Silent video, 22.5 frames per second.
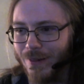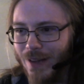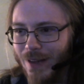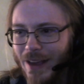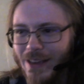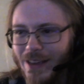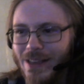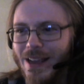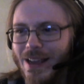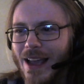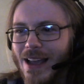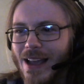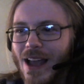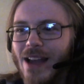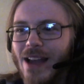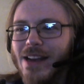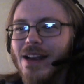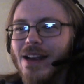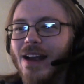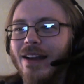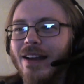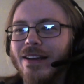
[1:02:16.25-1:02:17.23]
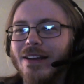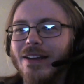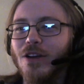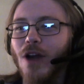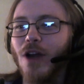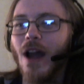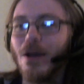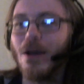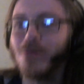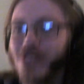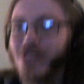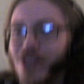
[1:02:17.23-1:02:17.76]
I
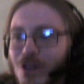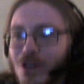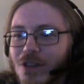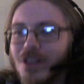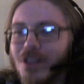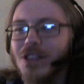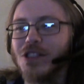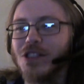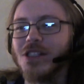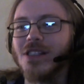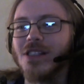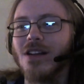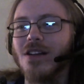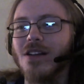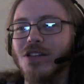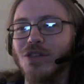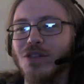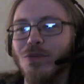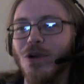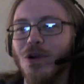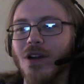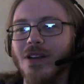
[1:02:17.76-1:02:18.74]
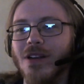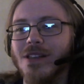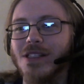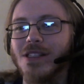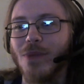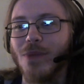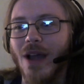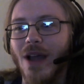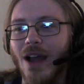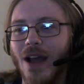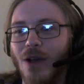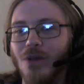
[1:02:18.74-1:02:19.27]
was literally just telling DeMarcus
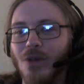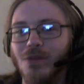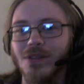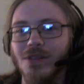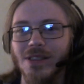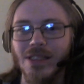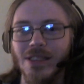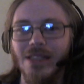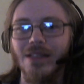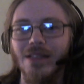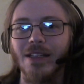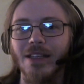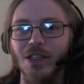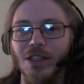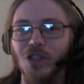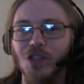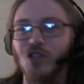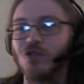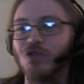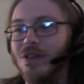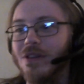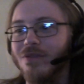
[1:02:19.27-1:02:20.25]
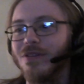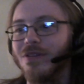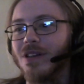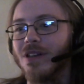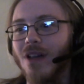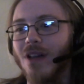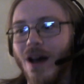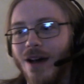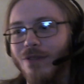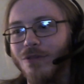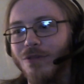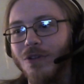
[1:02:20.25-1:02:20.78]
about how I was eating like a street
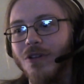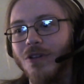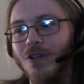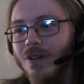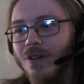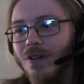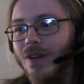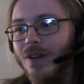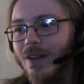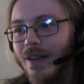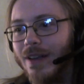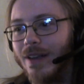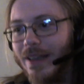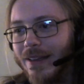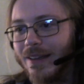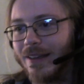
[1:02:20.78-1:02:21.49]
falafel in